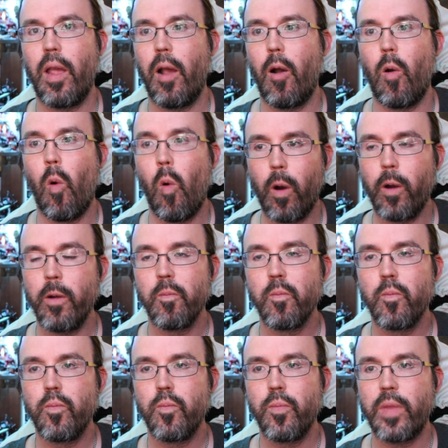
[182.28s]
Or
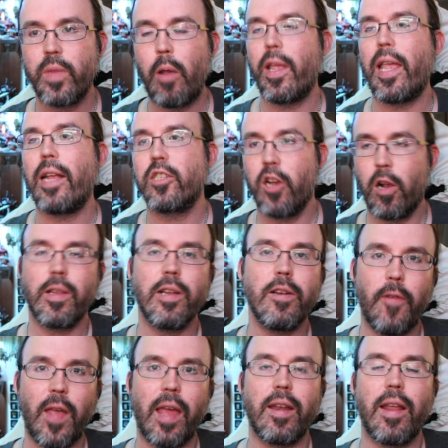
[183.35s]
they would get chunked in a
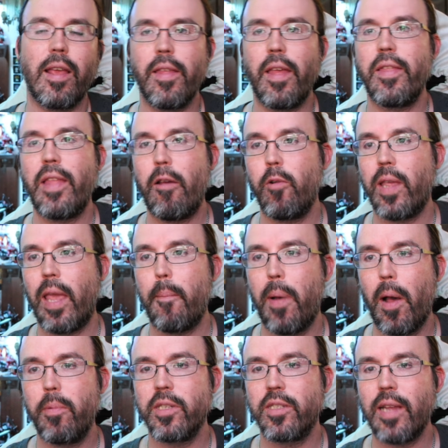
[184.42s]
van and then they would get
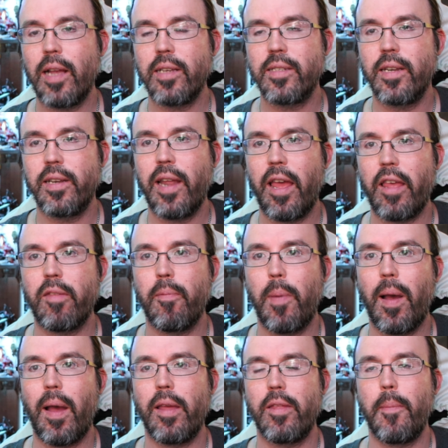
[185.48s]
publicized to death
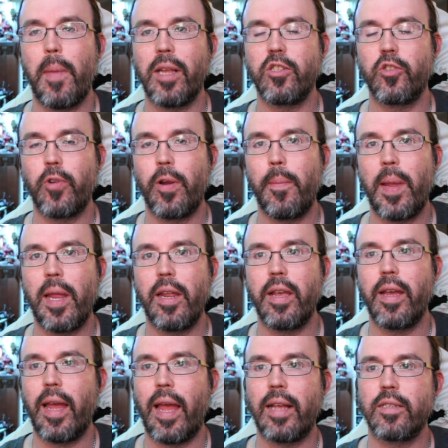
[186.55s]
by the mainstream
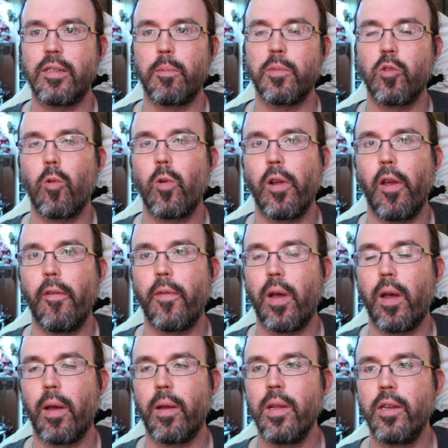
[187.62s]
media as some sort of
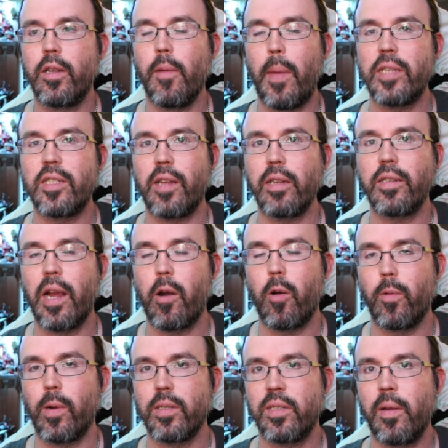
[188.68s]
uh, domestic
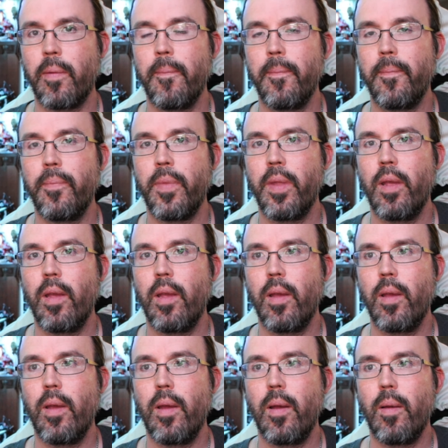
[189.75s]
terrorist.
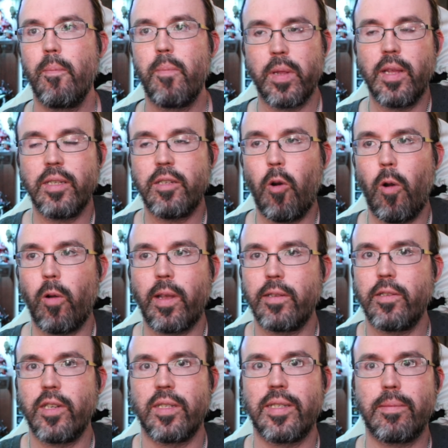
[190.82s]
But this girl can
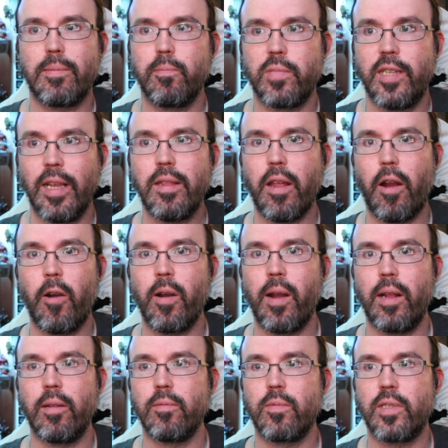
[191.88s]
just sit there
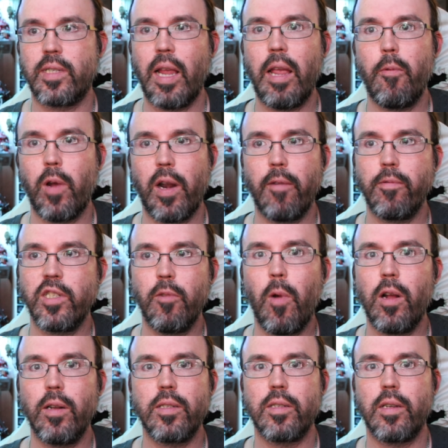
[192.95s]
and say whatever she
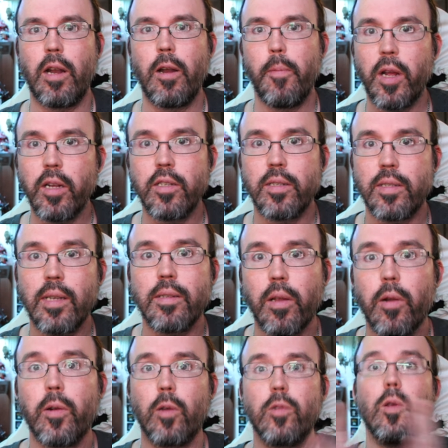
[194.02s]
wants, and everybody just sits there
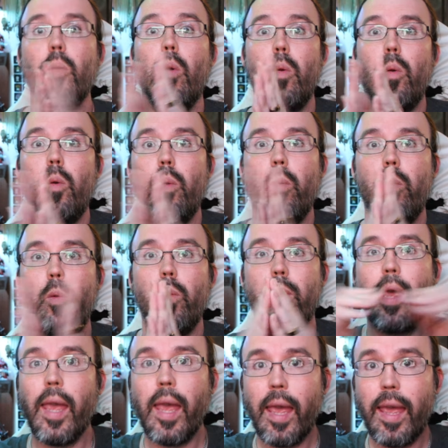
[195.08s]
and goes, "Oh
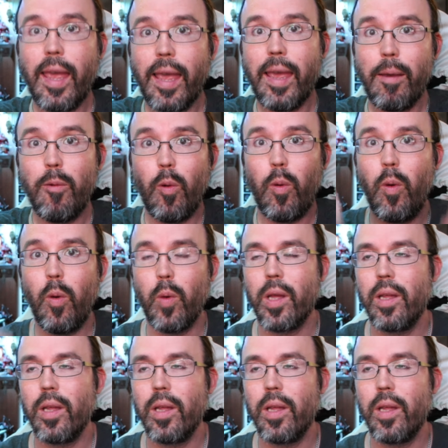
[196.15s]
yeah, woohoo!"